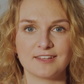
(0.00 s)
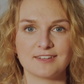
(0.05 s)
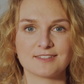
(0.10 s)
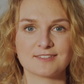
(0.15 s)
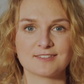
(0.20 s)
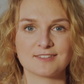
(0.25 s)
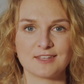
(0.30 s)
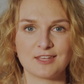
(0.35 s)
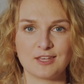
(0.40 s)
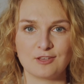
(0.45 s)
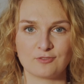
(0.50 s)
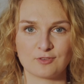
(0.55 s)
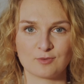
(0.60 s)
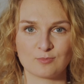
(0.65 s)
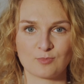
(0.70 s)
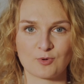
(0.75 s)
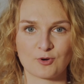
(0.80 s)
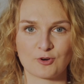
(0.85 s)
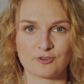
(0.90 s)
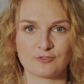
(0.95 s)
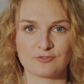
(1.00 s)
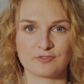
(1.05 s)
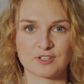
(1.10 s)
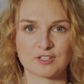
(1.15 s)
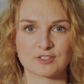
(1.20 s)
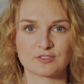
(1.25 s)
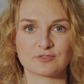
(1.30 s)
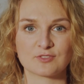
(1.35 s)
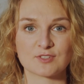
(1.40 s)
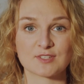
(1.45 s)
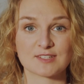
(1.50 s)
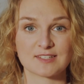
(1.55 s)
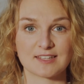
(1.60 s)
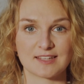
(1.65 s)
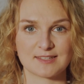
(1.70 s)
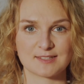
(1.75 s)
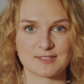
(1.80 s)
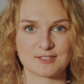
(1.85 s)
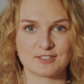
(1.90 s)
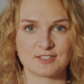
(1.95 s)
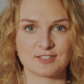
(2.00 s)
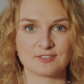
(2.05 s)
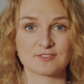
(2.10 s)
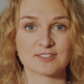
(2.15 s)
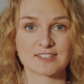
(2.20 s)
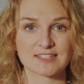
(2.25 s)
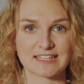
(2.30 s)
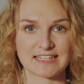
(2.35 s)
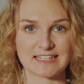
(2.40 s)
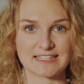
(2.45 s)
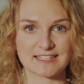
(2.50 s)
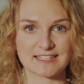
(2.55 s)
it is even perfect for sensitive skin